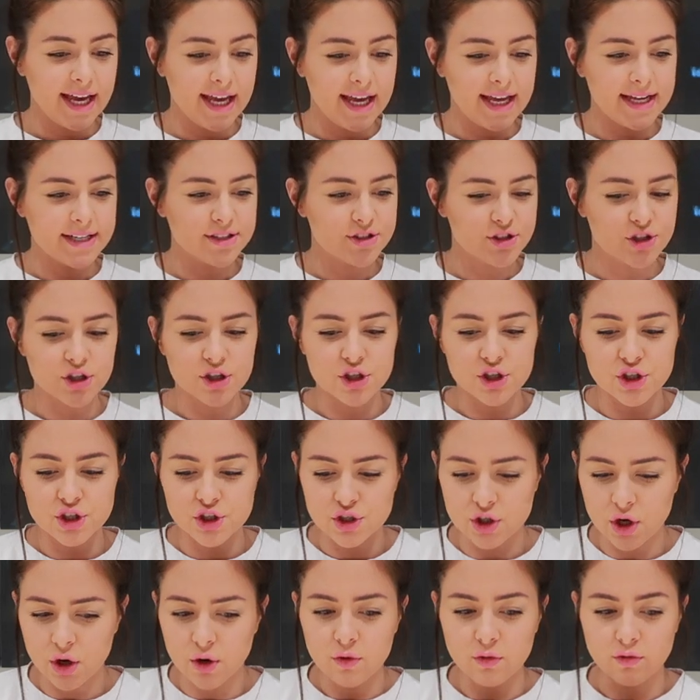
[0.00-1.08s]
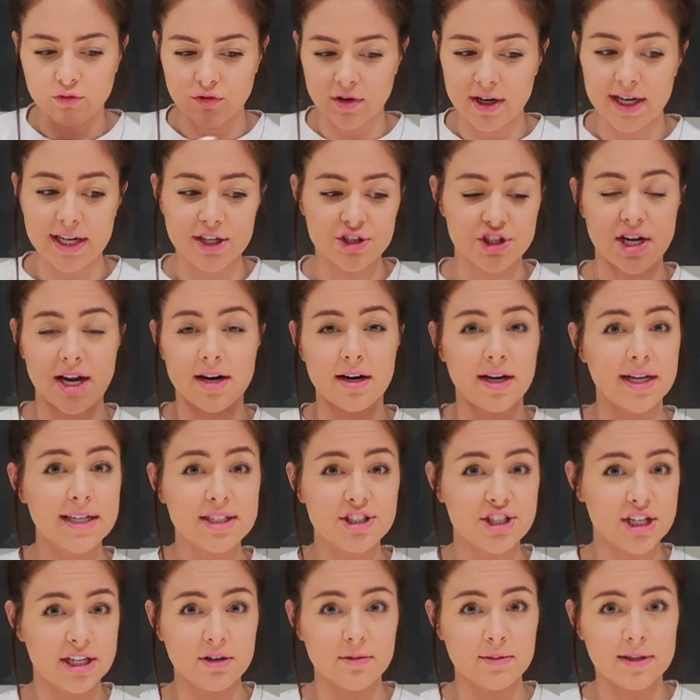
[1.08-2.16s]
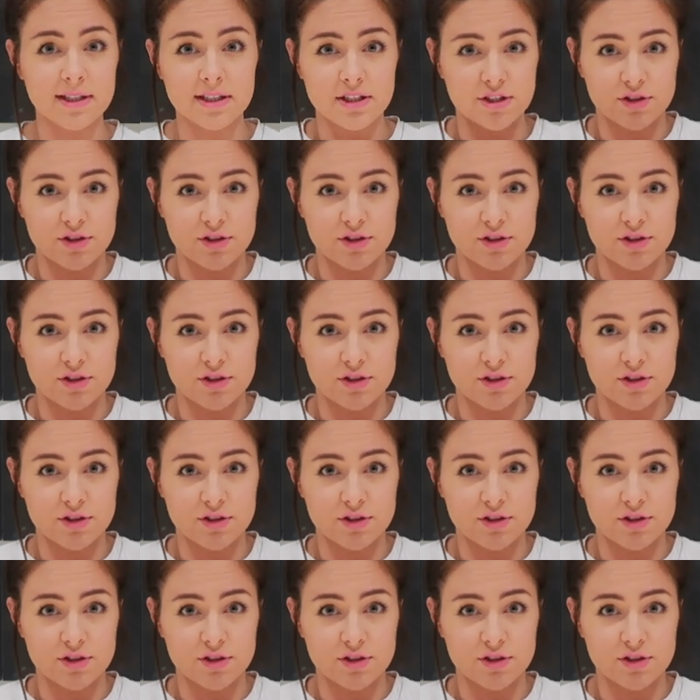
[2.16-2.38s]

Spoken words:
It's just so rich, and I genuinely